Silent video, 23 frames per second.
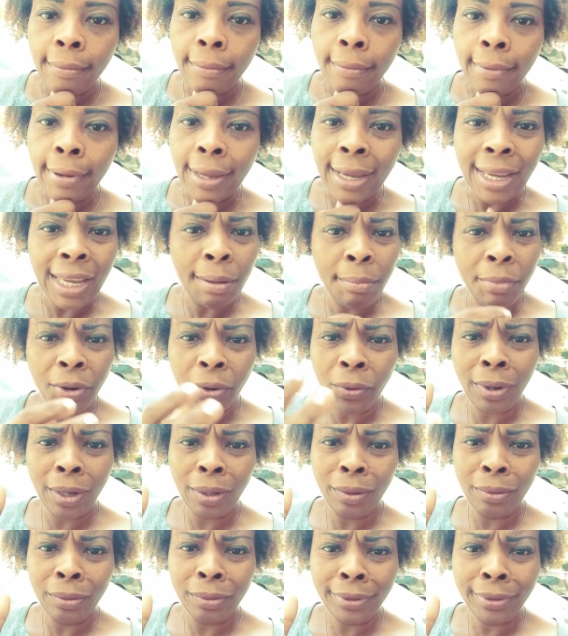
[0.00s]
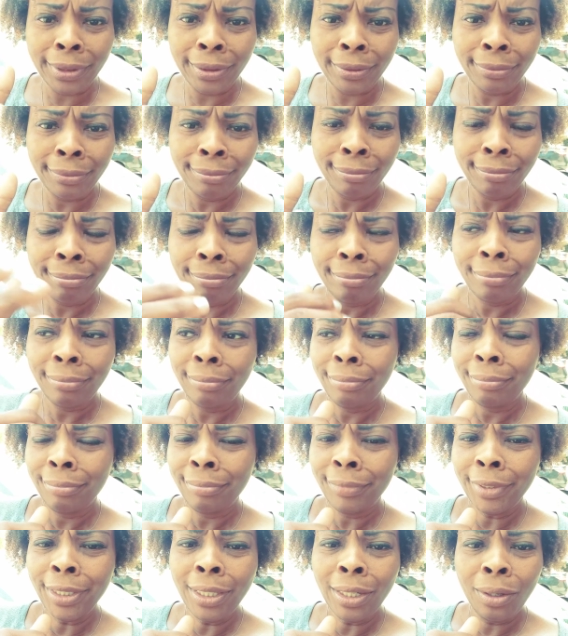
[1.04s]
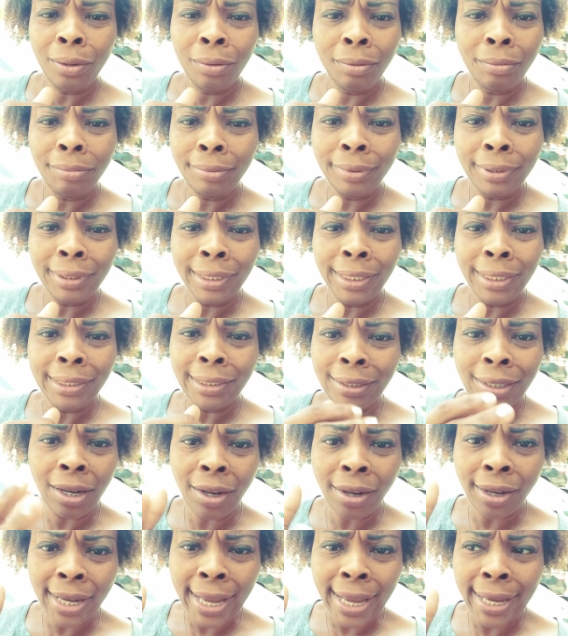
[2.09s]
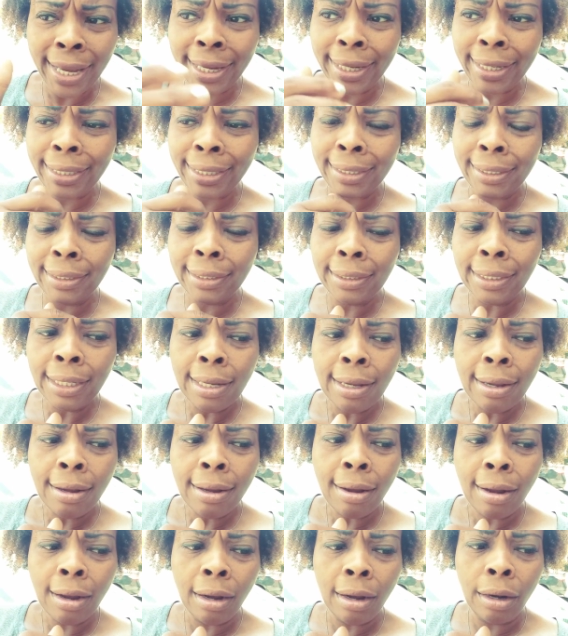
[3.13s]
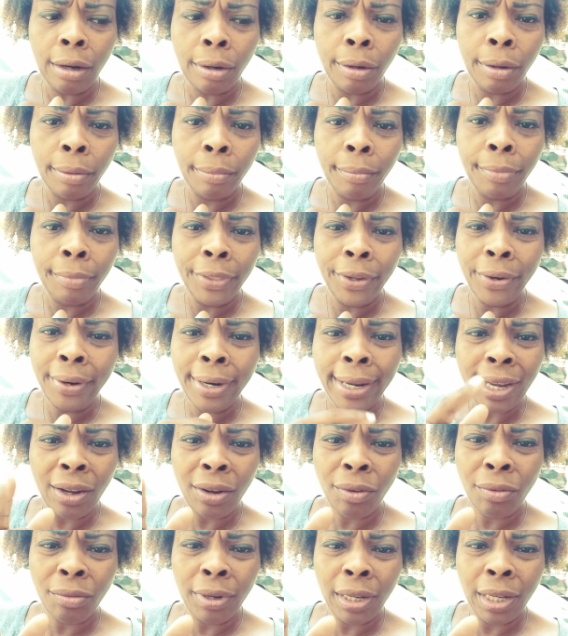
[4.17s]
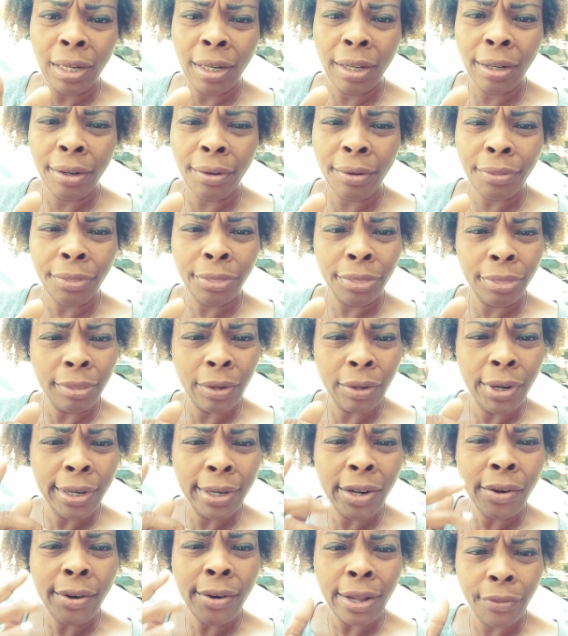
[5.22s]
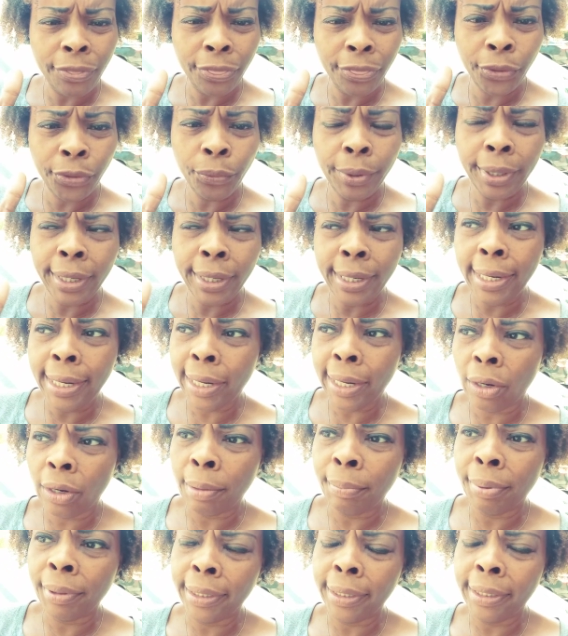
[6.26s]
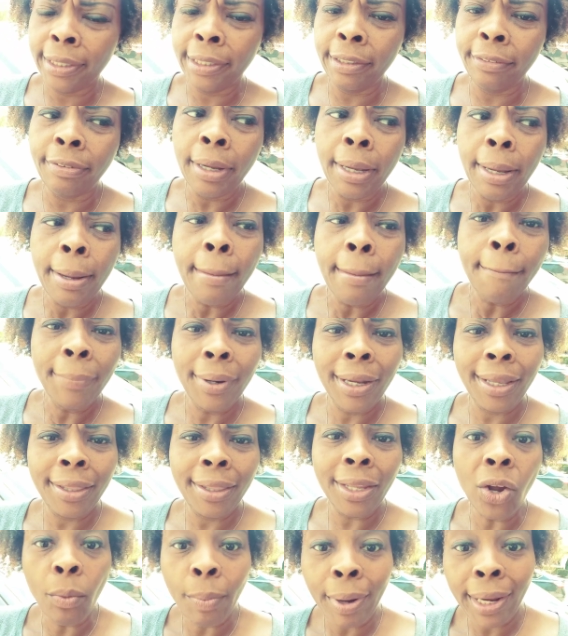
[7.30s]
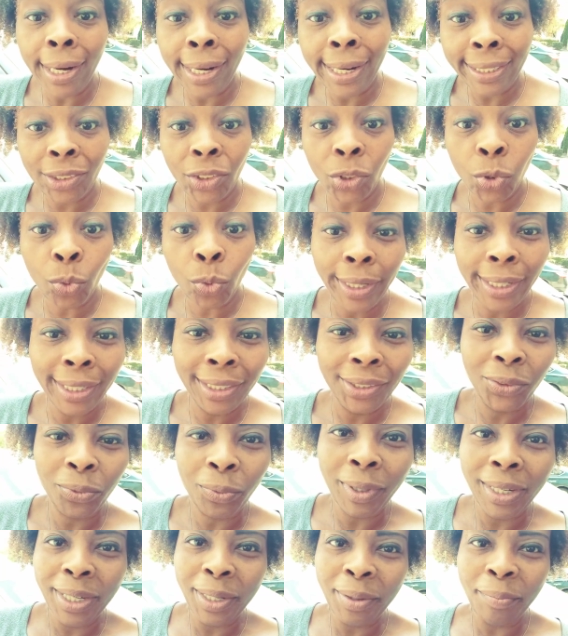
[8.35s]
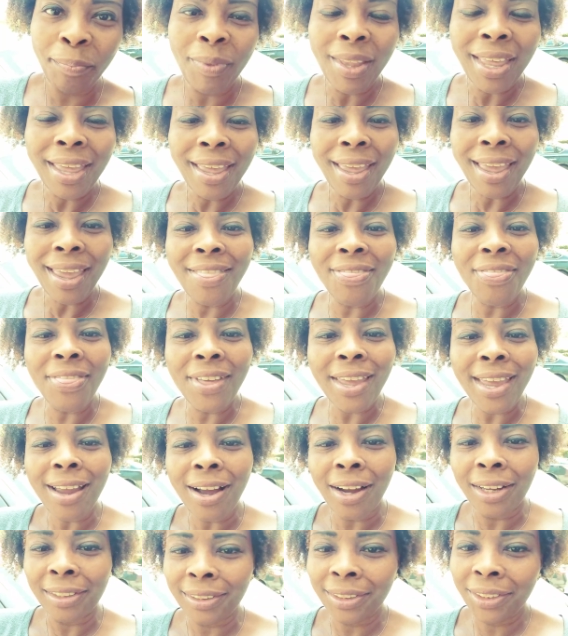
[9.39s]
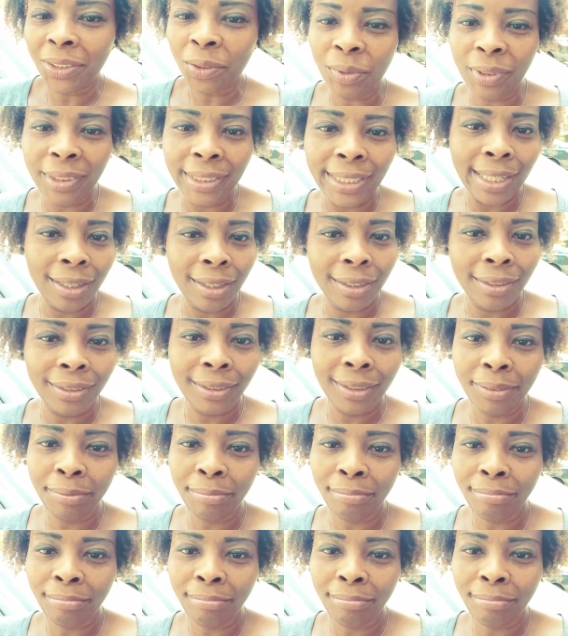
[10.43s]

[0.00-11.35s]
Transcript: I came across, these young guys. They're now they're now 30 now, I believe, but they go by Les Twins, right? And they are so talented.